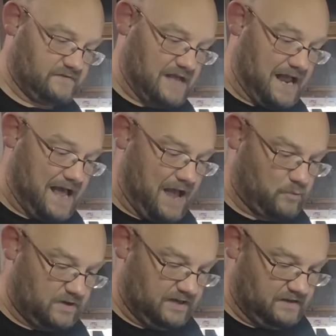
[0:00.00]
I
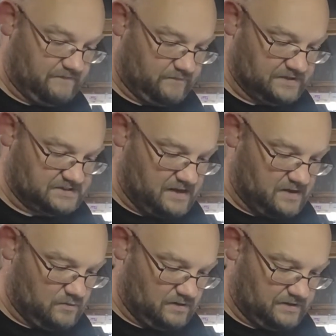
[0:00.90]
really love freestyle
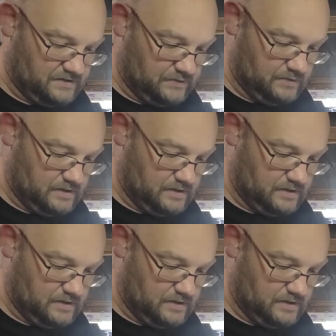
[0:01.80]
work too.